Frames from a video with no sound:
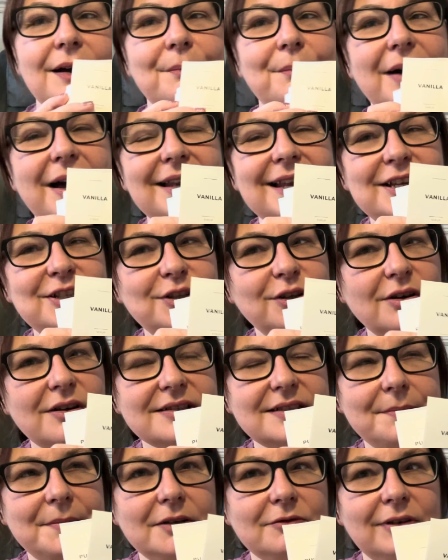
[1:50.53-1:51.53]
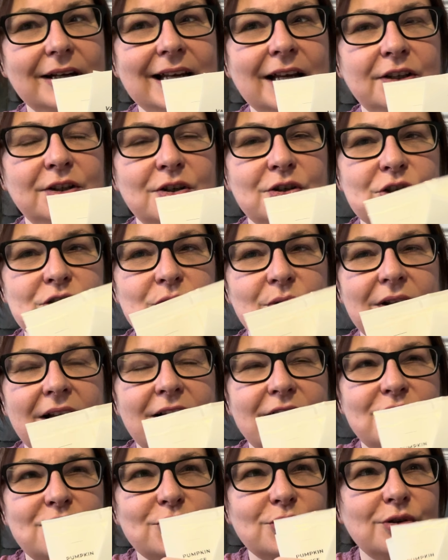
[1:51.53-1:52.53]
But unless you've got something really unusual,
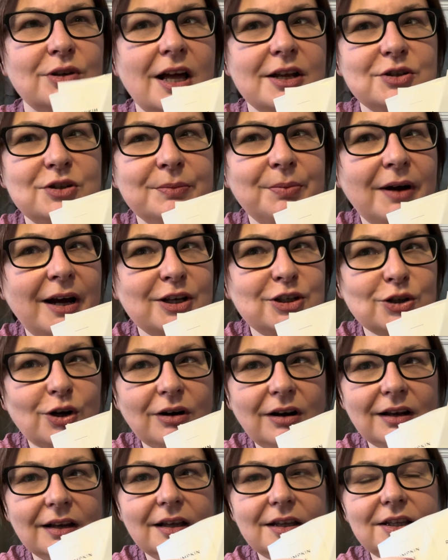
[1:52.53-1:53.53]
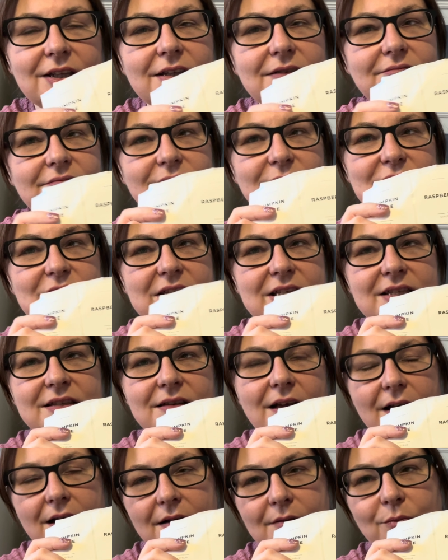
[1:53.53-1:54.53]
like I saw like Dubai chocolate, which is
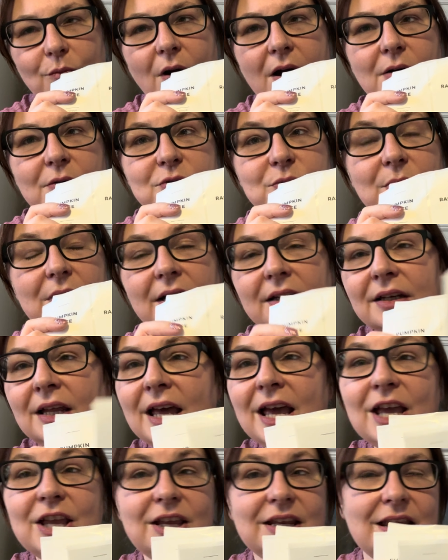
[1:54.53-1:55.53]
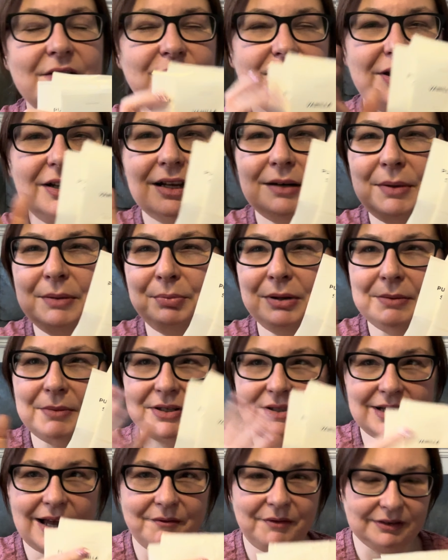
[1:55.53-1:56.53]
a wild one, you're going to be pretty
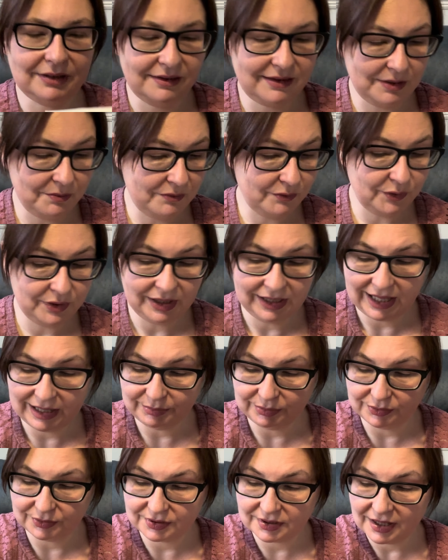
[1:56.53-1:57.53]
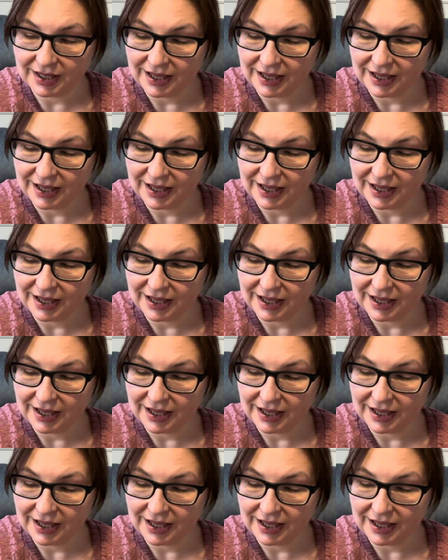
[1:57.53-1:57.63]
much covered, I think, with all your labels.